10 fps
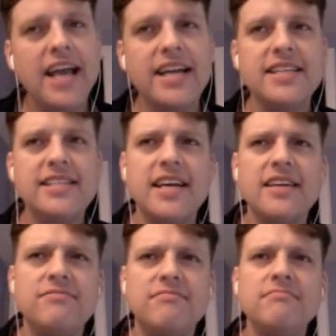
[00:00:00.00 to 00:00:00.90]
And he
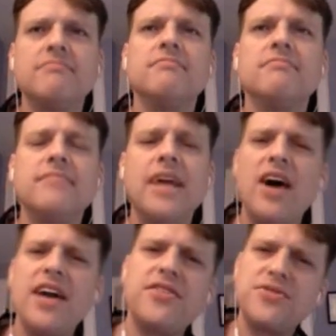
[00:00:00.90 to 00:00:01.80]
said, "Hmm, how
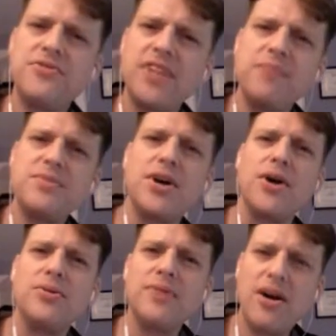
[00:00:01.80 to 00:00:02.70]
high do those flames
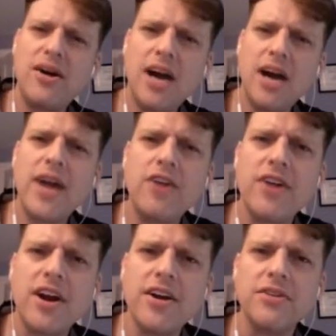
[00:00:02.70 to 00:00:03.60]
go? How how
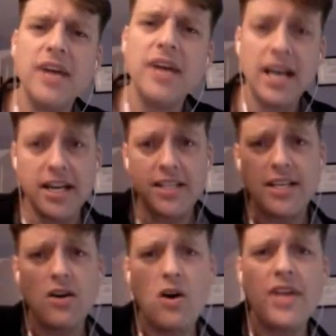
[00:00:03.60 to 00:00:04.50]
angry are you?" And I
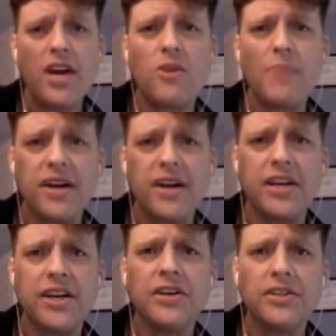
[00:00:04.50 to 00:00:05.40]
said, "Oh, they go about
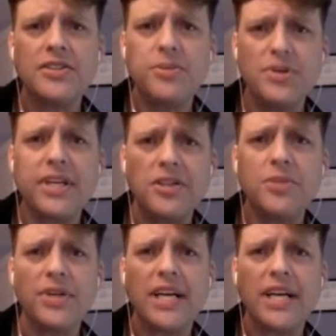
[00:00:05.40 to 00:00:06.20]
here. They're pretty. They're pretty